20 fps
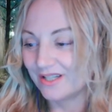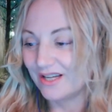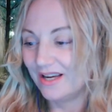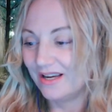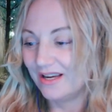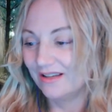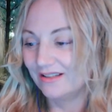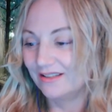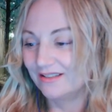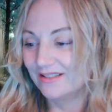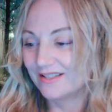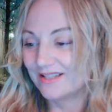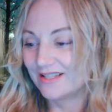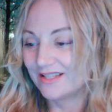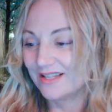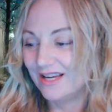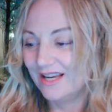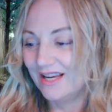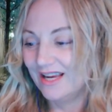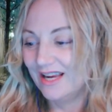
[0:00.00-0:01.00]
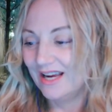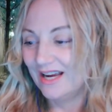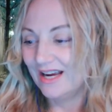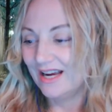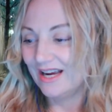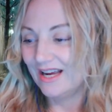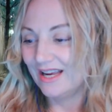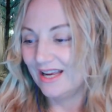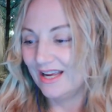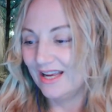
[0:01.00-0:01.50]
And
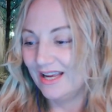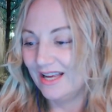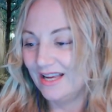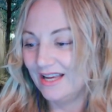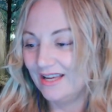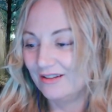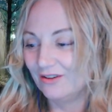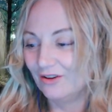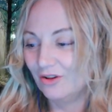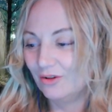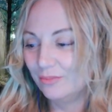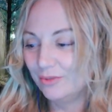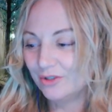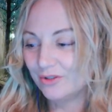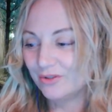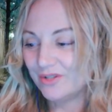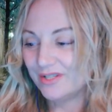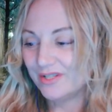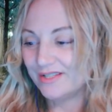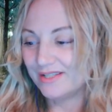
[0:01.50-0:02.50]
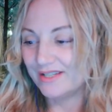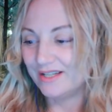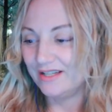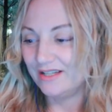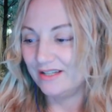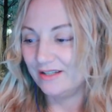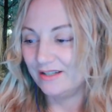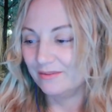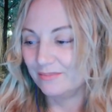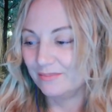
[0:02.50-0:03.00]
it almost
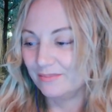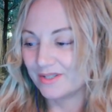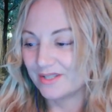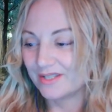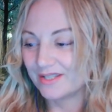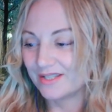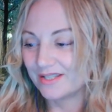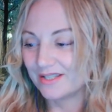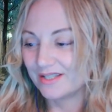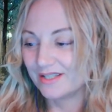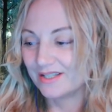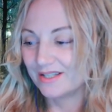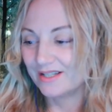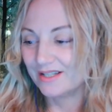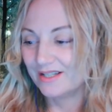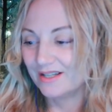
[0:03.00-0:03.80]
seems,